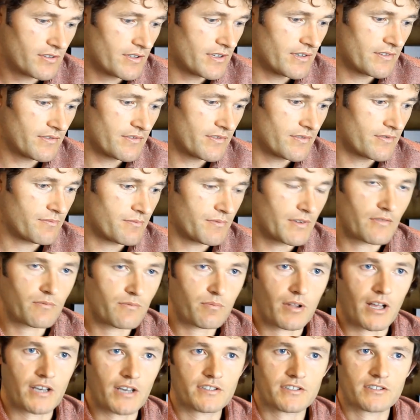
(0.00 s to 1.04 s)
of these
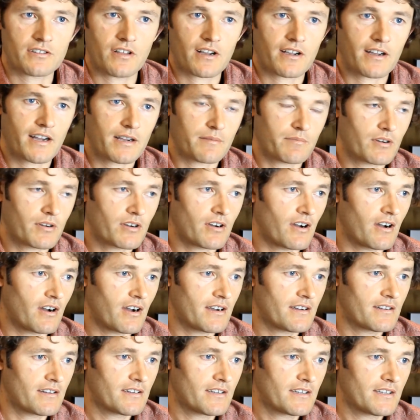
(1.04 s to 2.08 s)
places, like
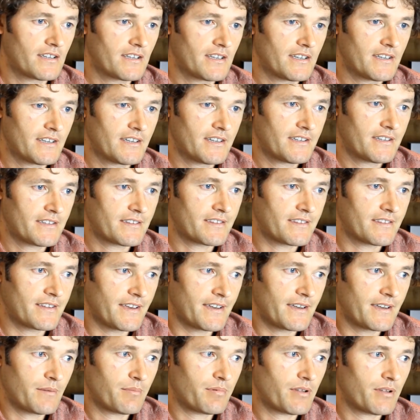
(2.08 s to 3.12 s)
Akwakaya,
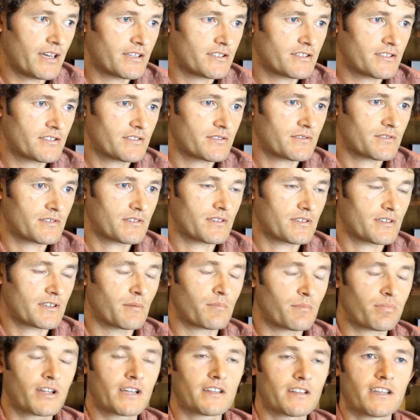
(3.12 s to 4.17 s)
they're places
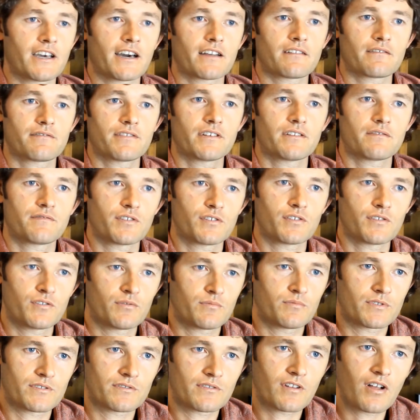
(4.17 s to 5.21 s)
completely unfit for
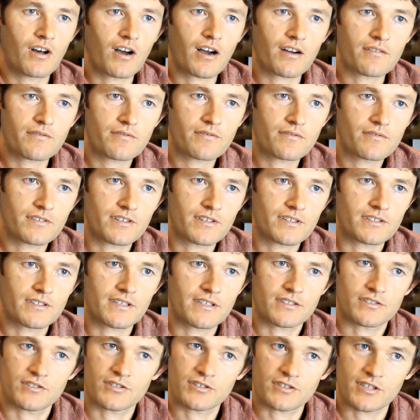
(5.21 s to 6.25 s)
human life.
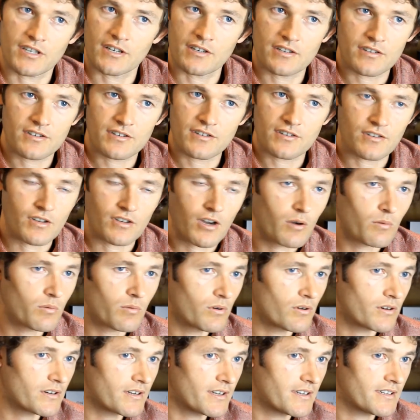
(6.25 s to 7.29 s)
As you said, no
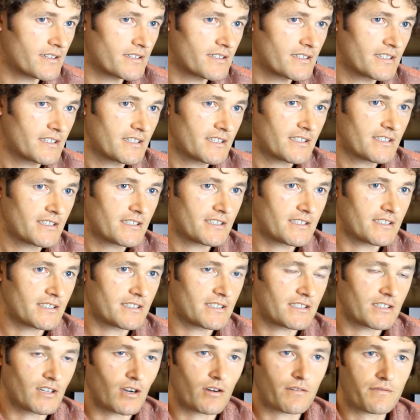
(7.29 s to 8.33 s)
water,
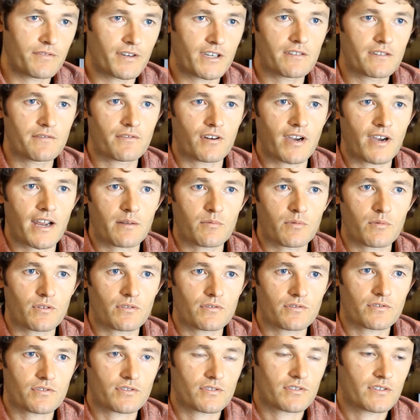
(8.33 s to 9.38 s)
no feed for
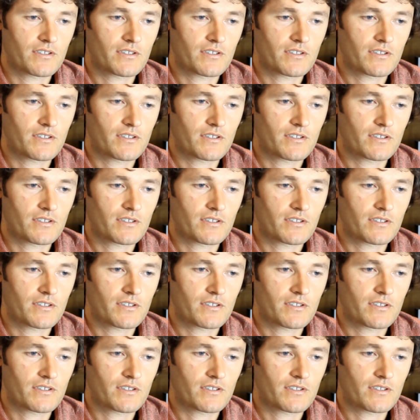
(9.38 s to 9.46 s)
animals,